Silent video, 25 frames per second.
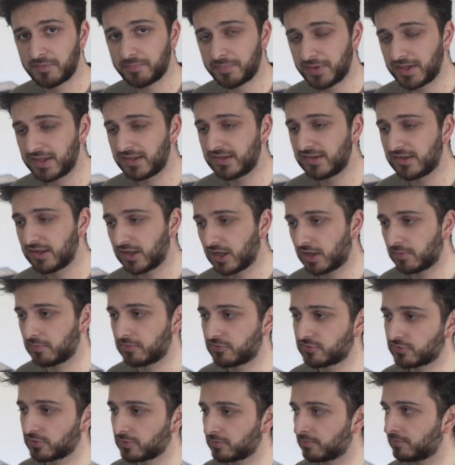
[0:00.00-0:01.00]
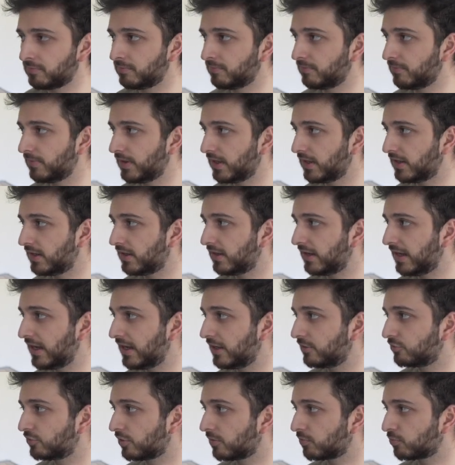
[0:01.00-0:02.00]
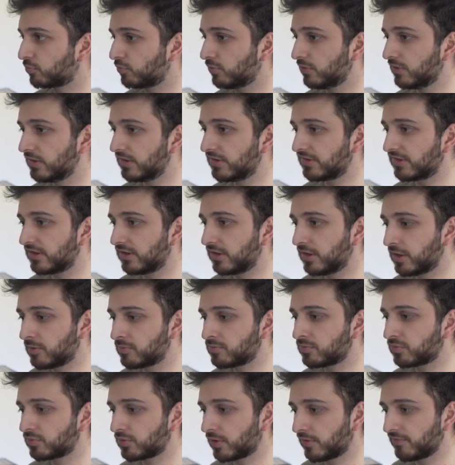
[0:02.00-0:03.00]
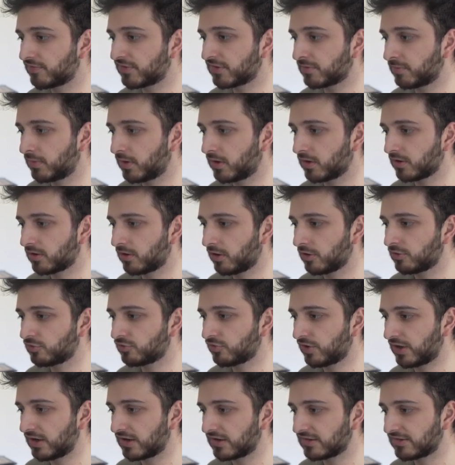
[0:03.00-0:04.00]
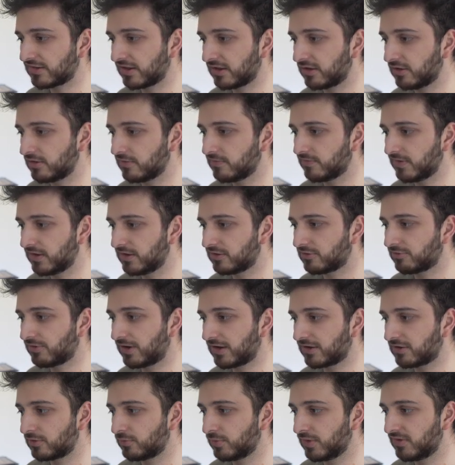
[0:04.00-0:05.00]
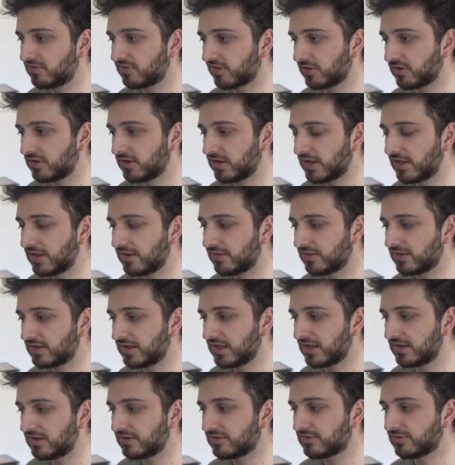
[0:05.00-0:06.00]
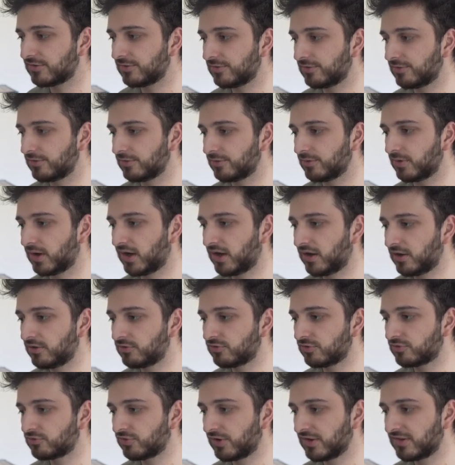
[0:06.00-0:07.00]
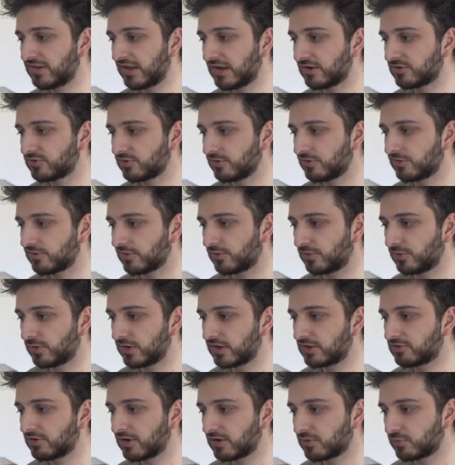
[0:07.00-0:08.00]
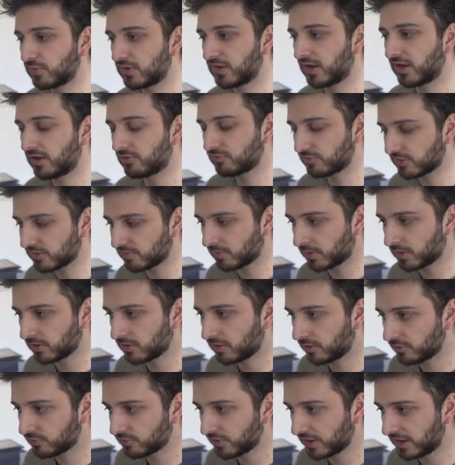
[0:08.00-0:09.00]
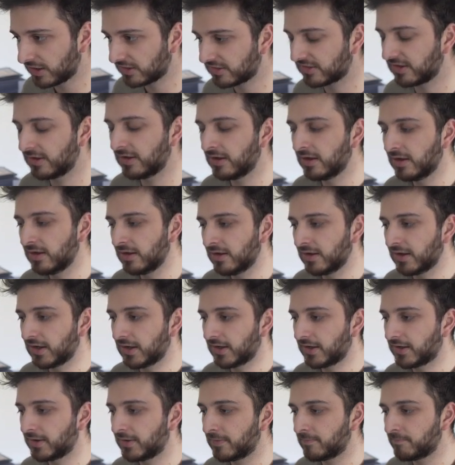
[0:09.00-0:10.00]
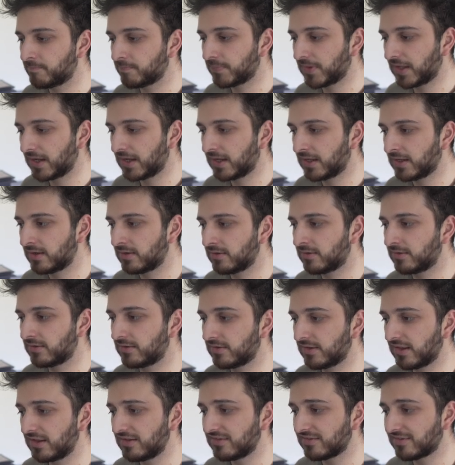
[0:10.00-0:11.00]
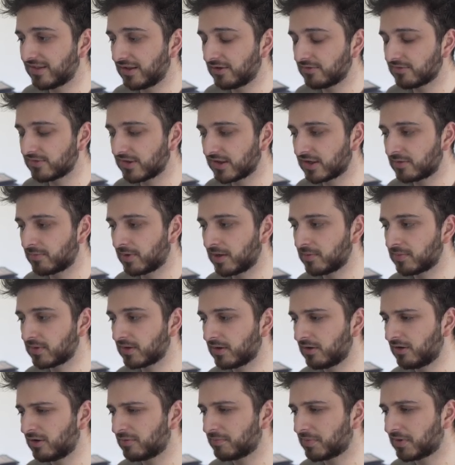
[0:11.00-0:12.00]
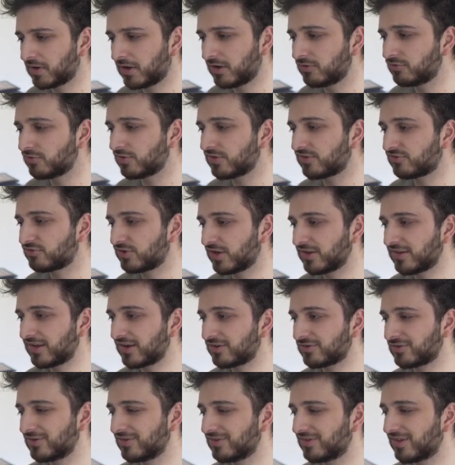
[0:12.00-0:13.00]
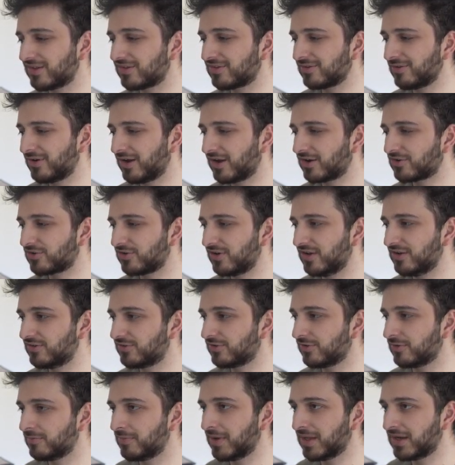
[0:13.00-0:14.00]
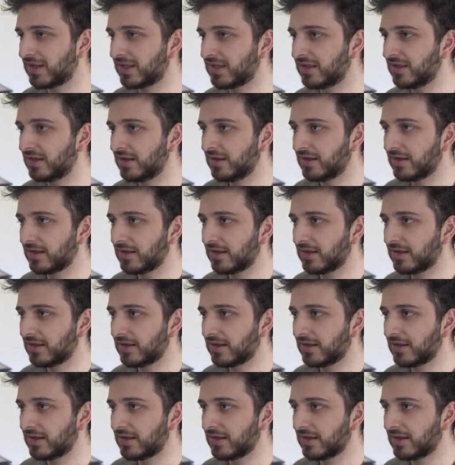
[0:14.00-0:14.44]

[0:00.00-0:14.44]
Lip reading: up in the Arbitrum airdrop was the number of smart contracts that you've interacted with. So you either needed to do 100 transactions or interact with 100 smart contracts. And that sounds like it might be a lot, but 100 transactions is not actually too many,